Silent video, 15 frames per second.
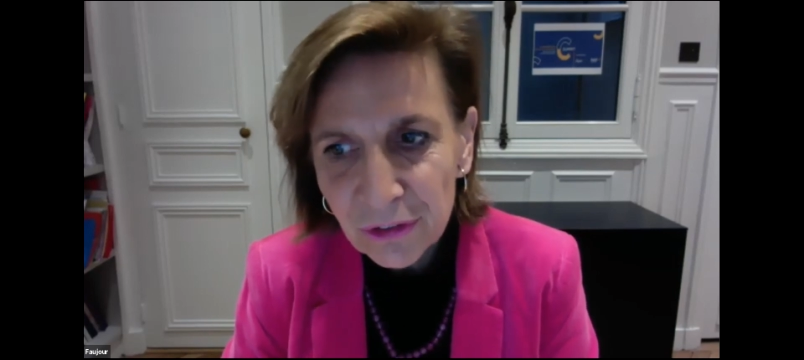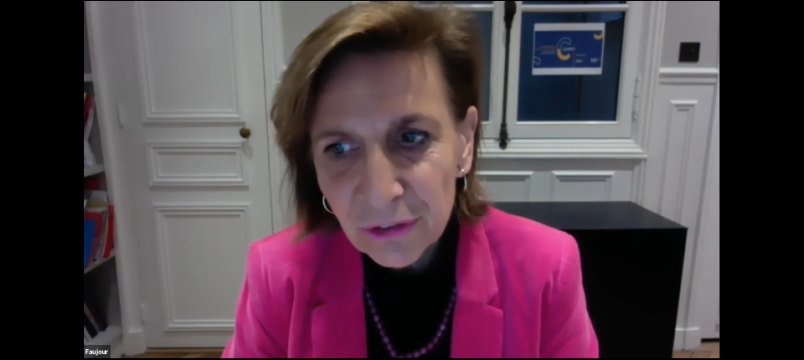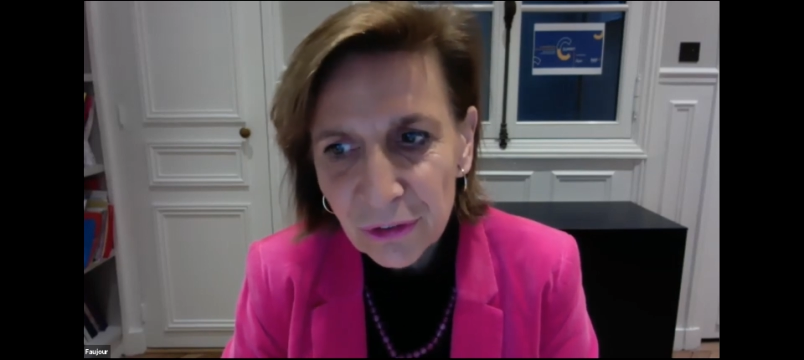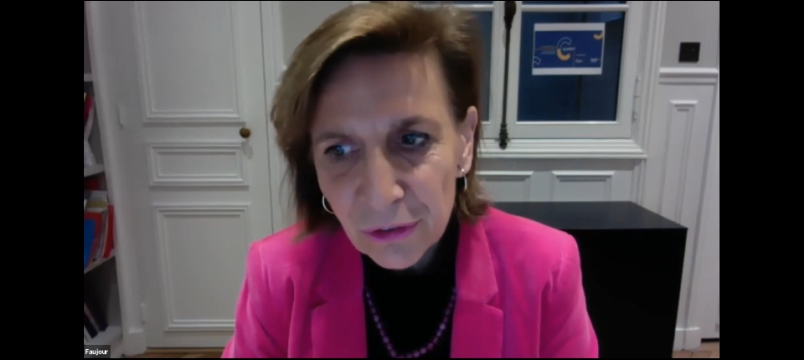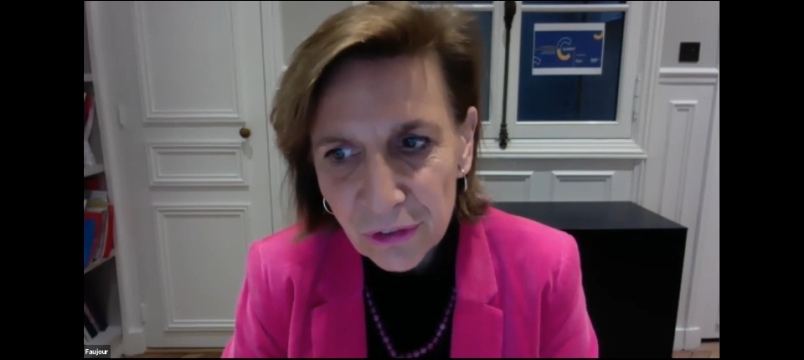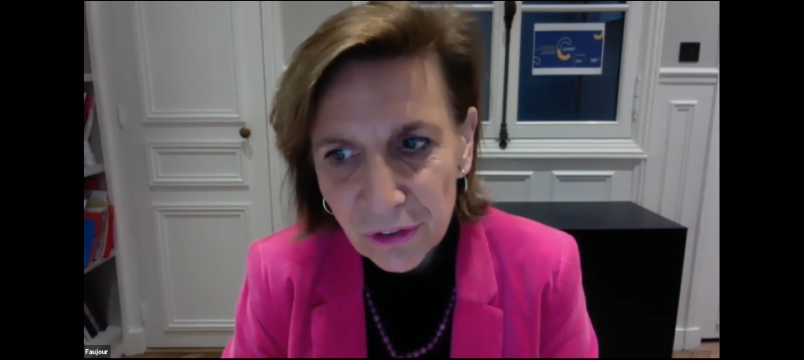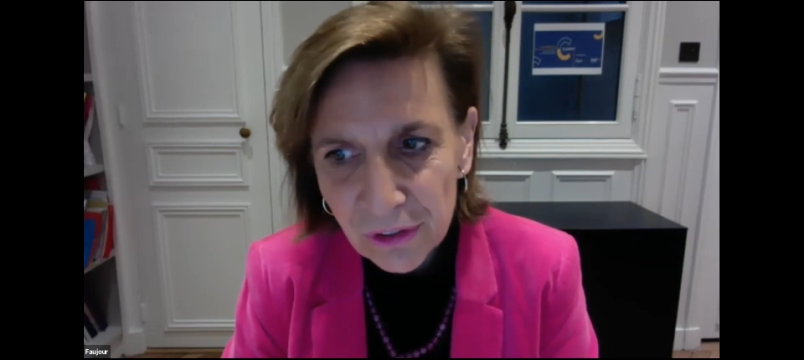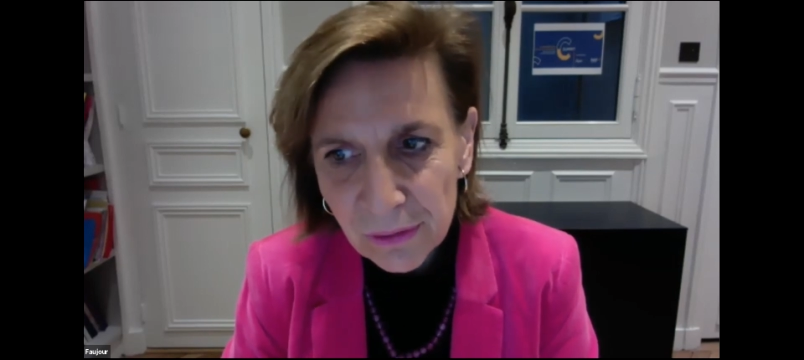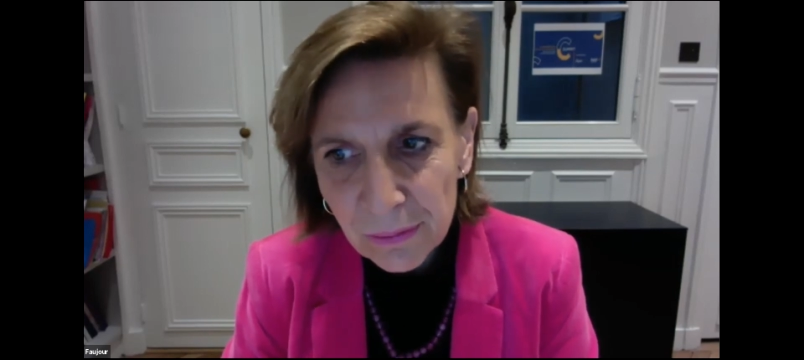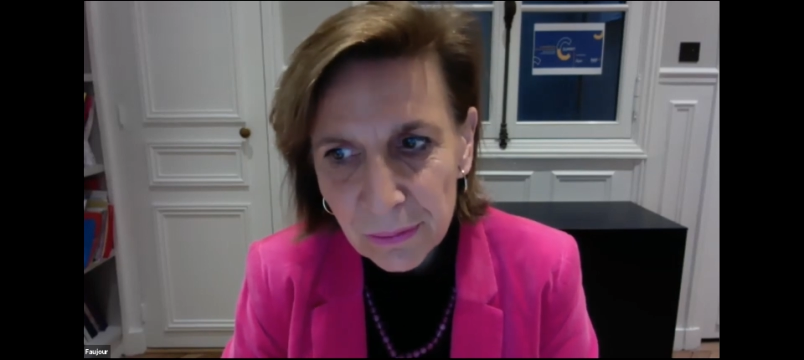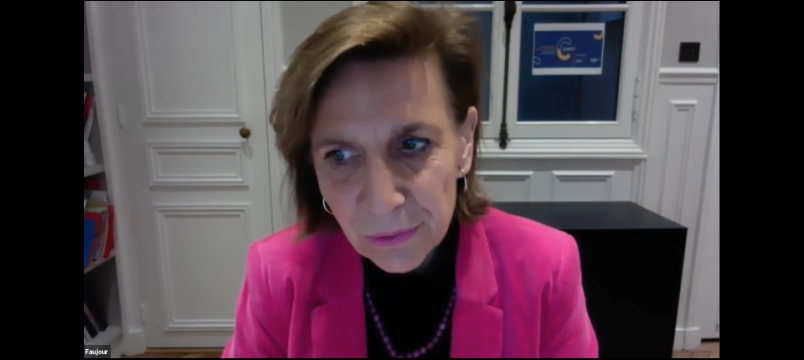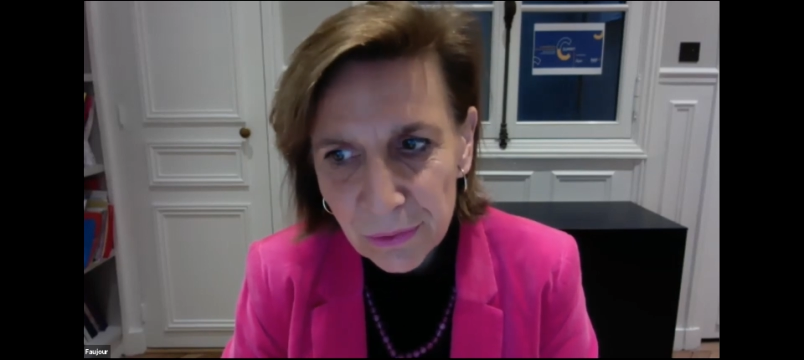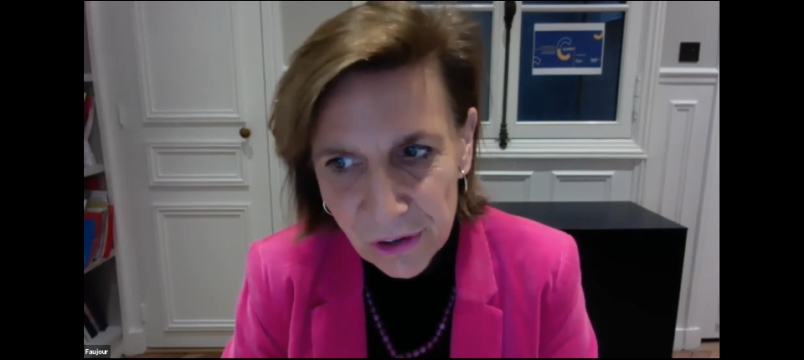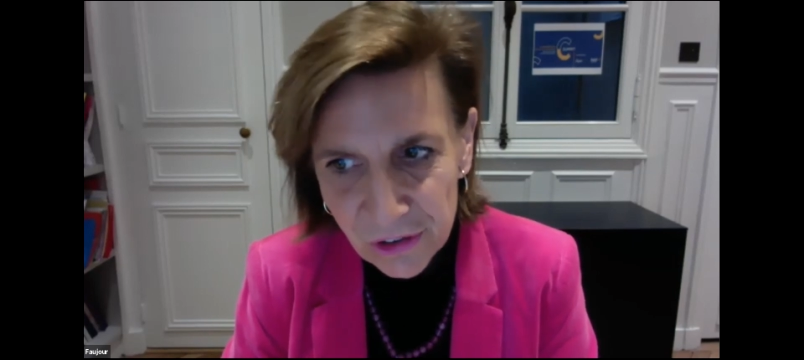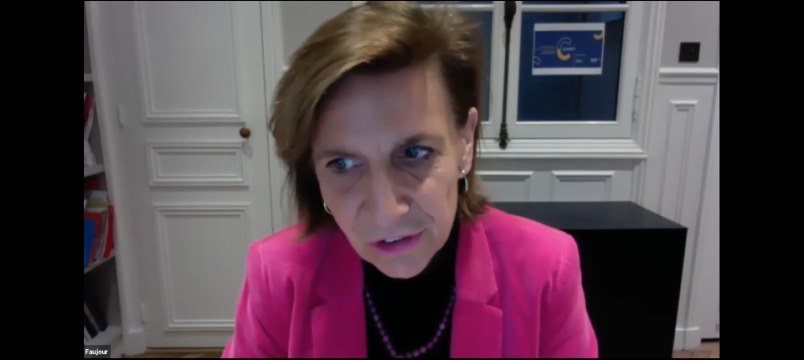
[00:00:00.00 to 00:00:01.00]
social
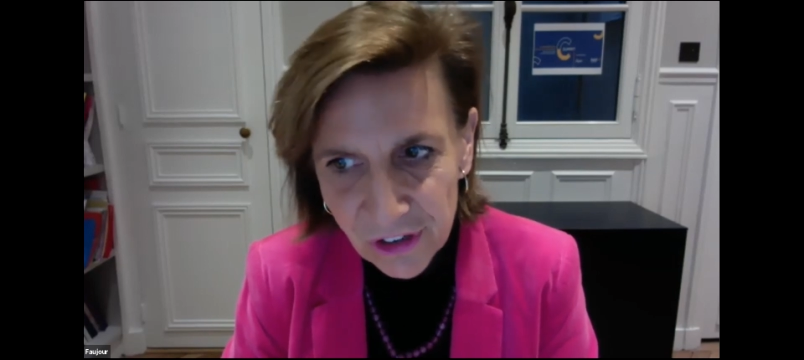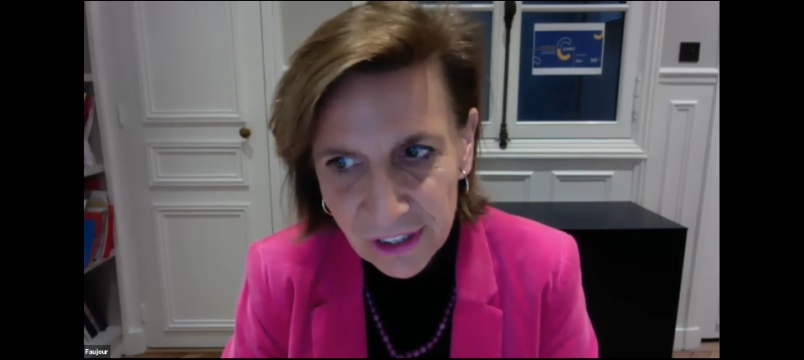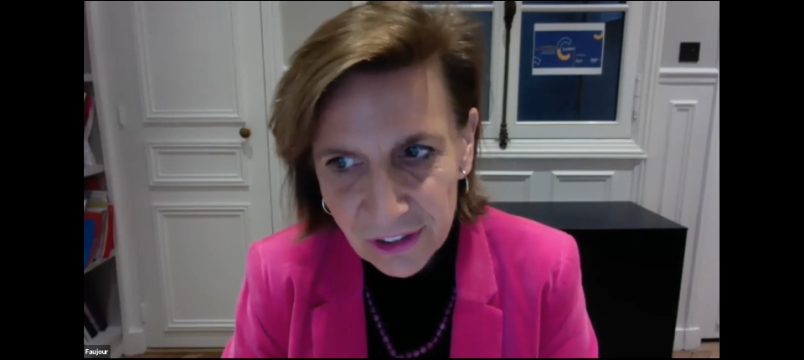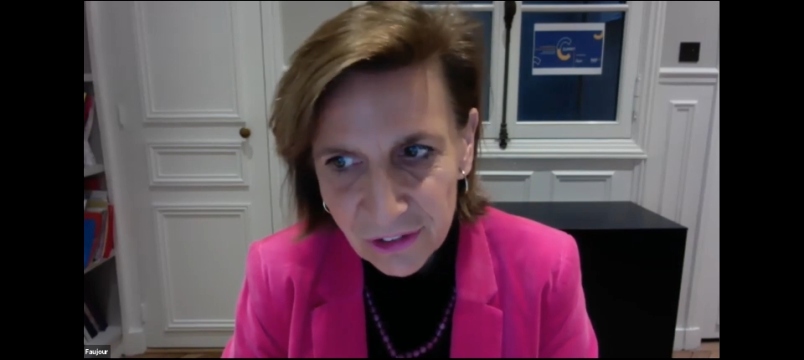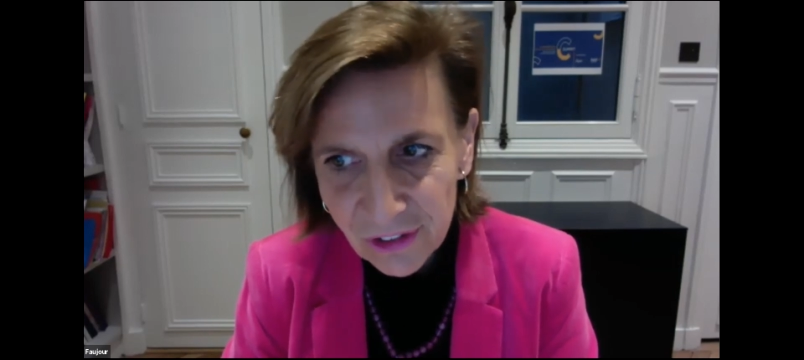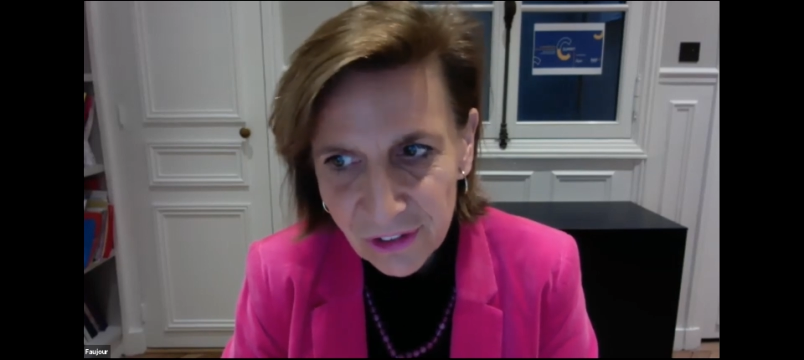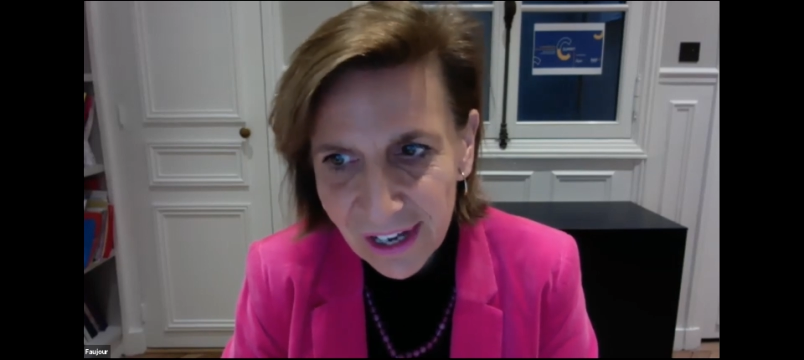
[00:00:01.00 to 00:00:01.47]
projects?